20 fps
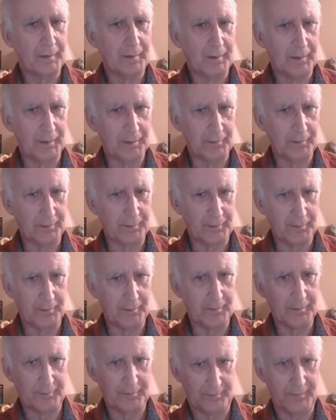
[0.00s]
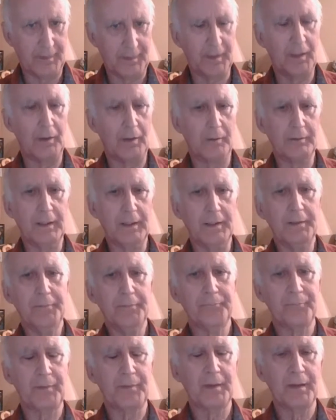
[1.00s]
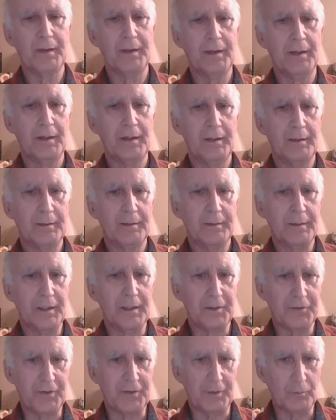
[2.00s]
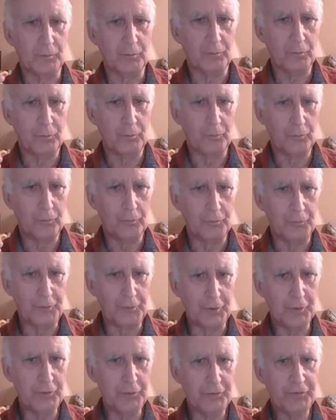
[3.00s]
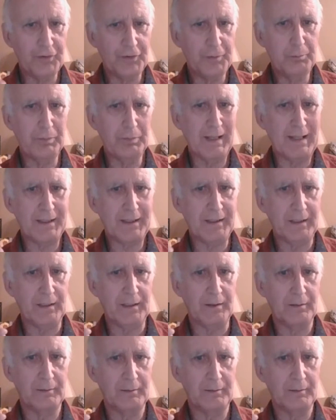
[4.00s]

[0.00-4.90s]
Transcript: Um, okay. I say, do you see black yet?